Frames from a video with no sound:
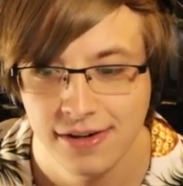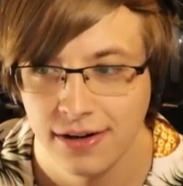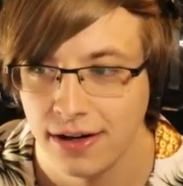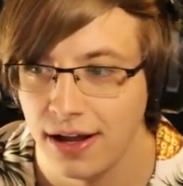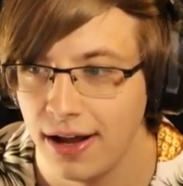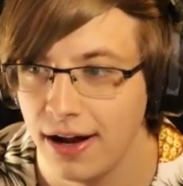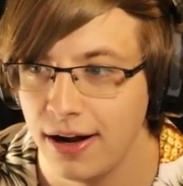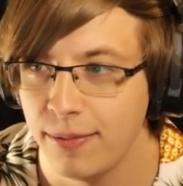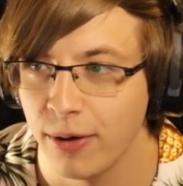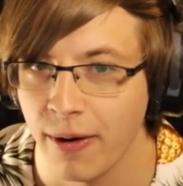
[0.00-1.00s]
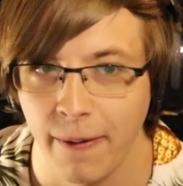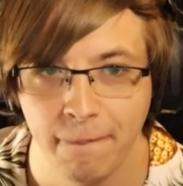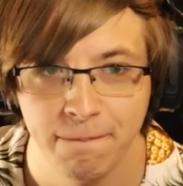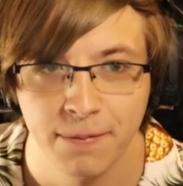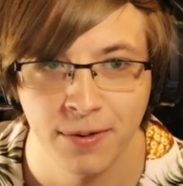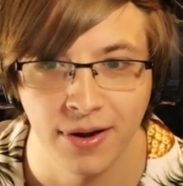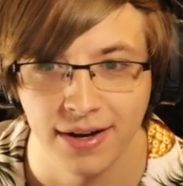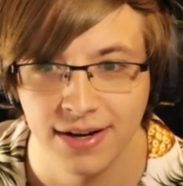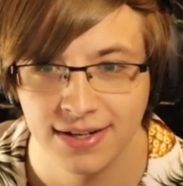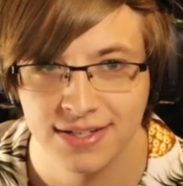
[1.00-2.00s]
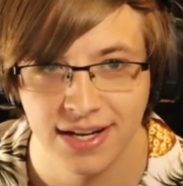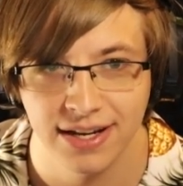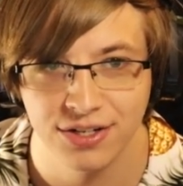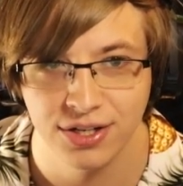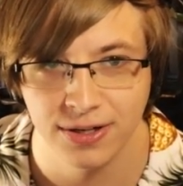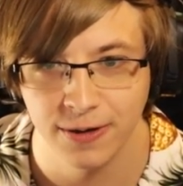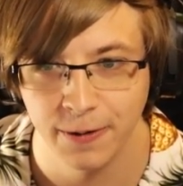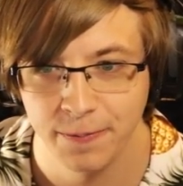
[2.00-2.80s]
um, okay. Okay, next stage here.